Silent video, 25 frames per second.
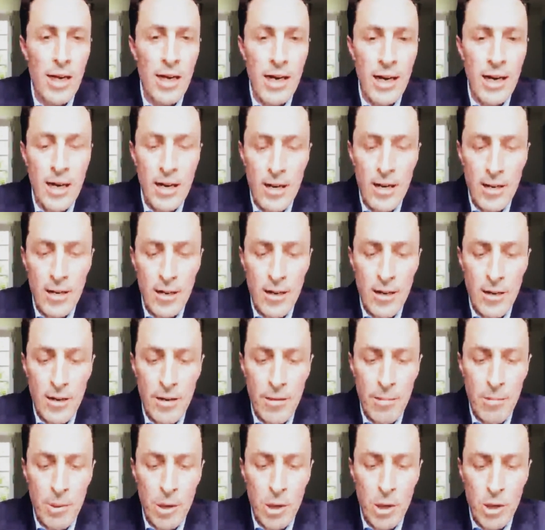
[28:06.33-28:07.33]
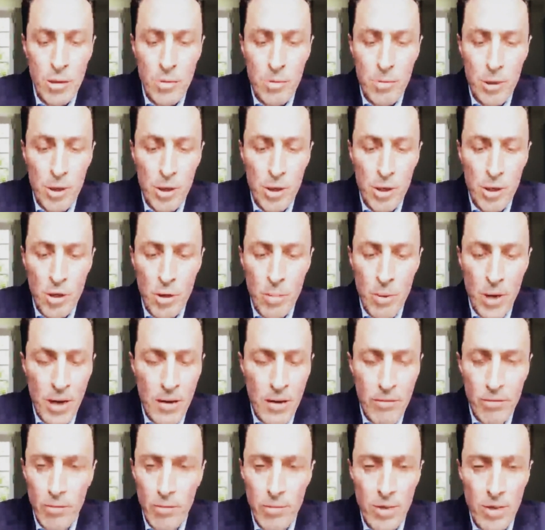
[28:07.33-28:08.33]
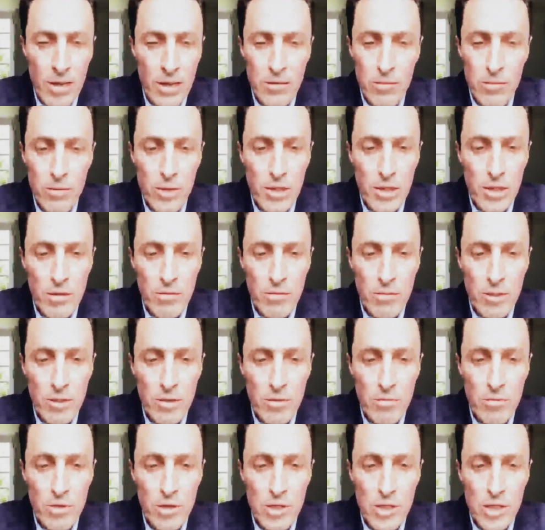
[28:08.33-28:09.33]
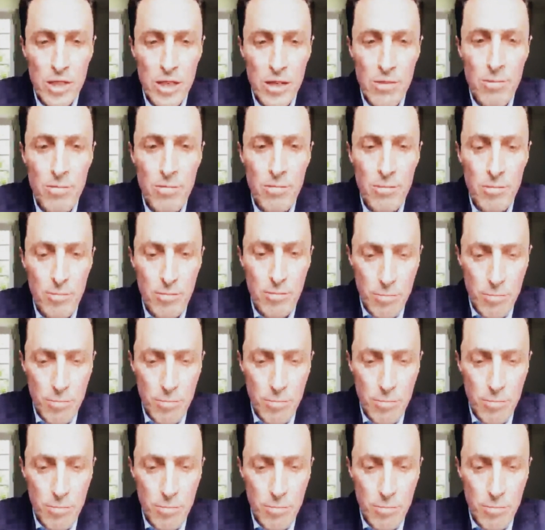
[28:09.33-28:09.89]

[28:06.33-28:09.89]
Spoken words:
But apart from that, we still